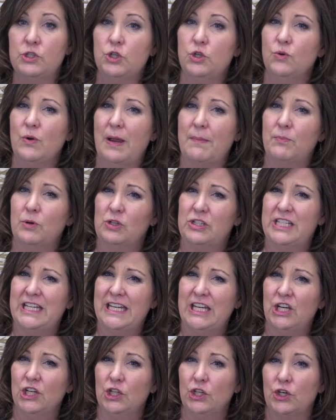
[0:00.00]
to a
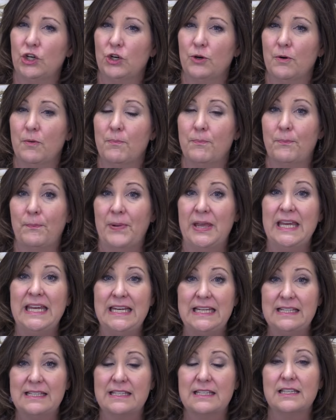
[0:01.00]
particular
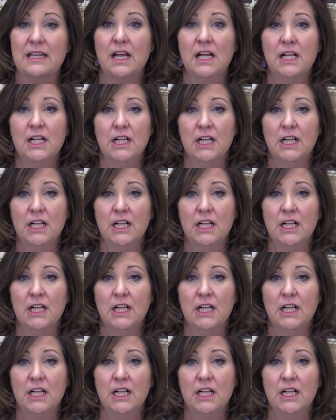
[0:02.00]
piece